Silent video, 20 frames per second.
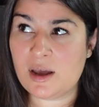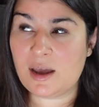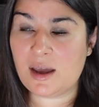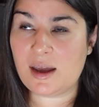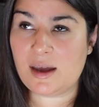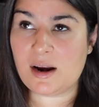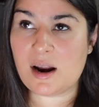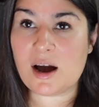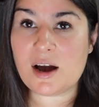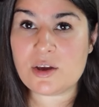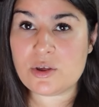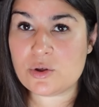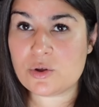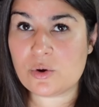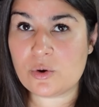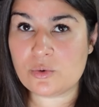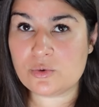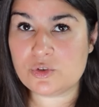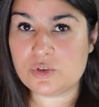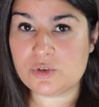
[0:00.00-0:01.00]
And I
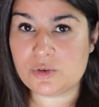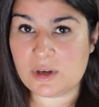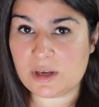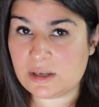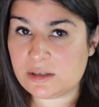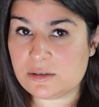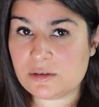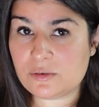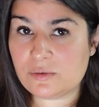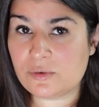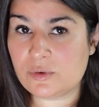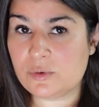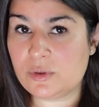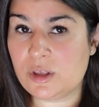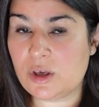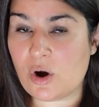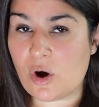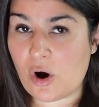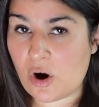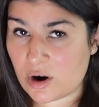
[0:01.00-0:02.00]
chose to interview
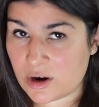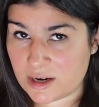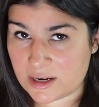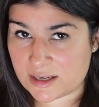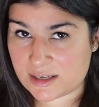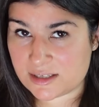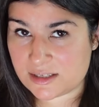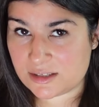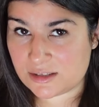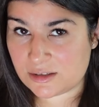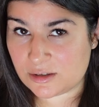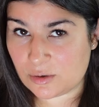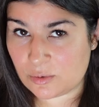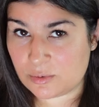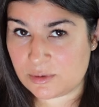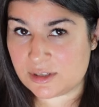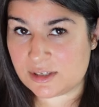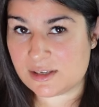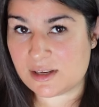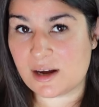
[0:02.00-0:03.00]
the artist who
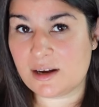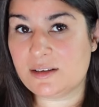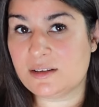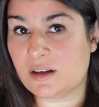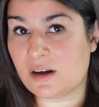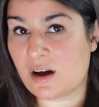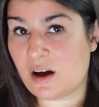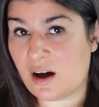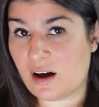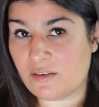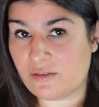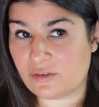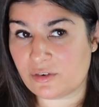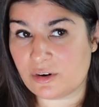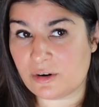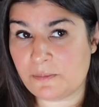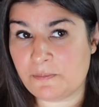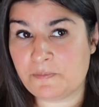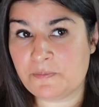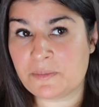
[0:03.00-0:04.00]
designed the
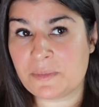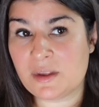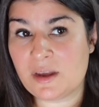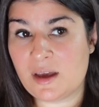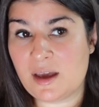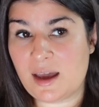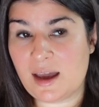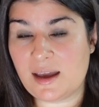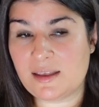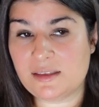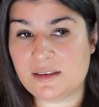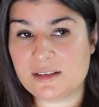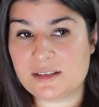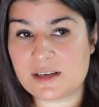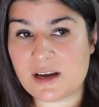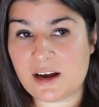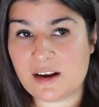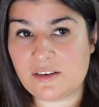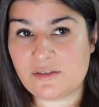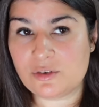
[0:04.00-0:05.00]
cover. And this
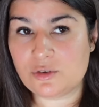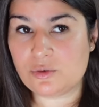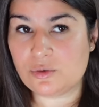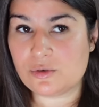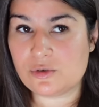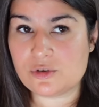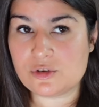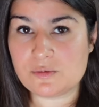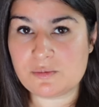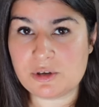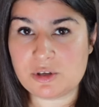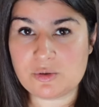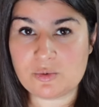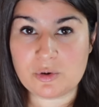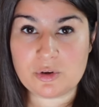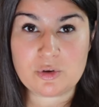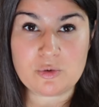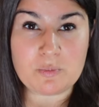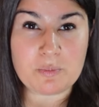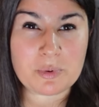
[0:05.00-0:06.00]
kind of introduced me to
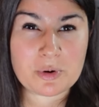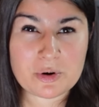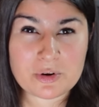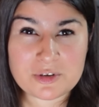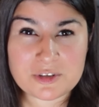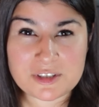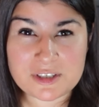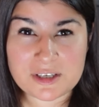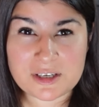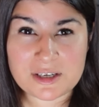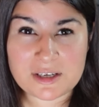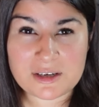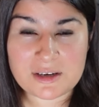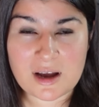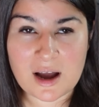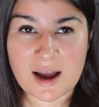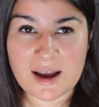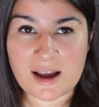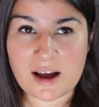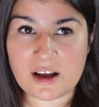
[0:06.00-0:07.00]
a new person.
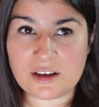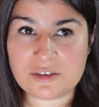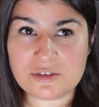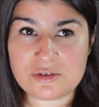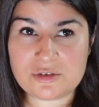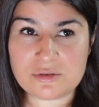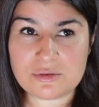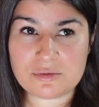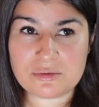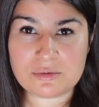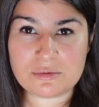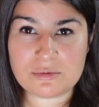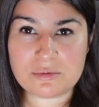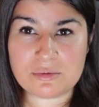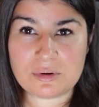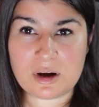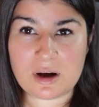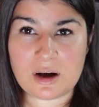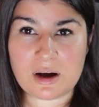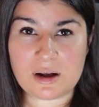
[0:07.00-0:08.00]
I got to
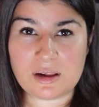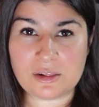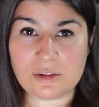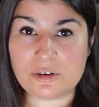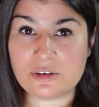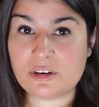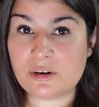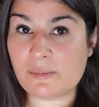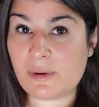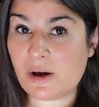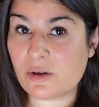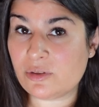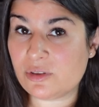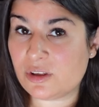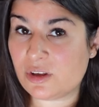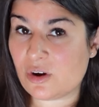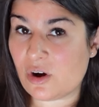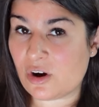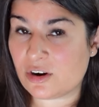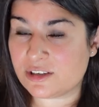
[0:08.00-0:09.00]
learn about
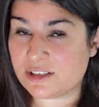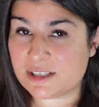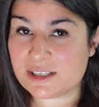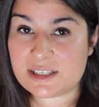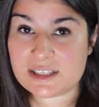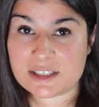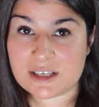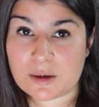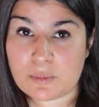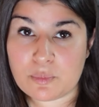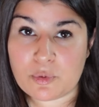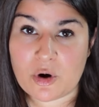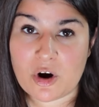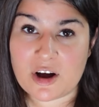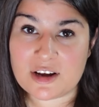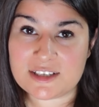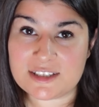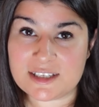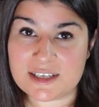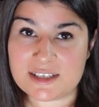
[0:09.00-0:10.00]
the artistic
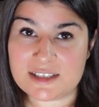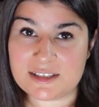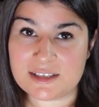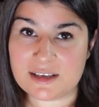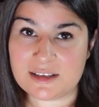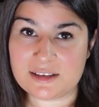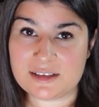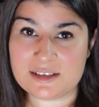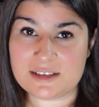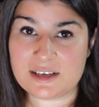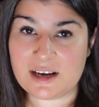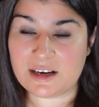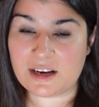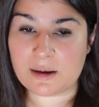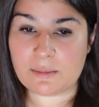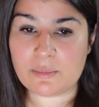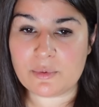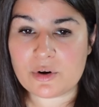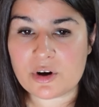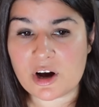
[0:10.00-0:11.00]
process in
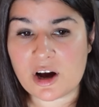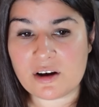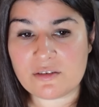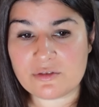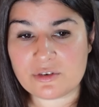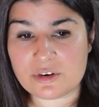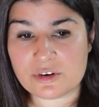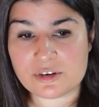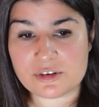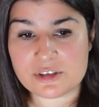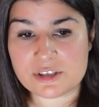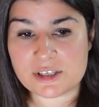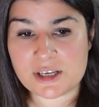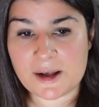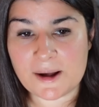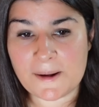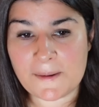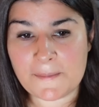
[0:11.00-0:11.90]
designing book covers.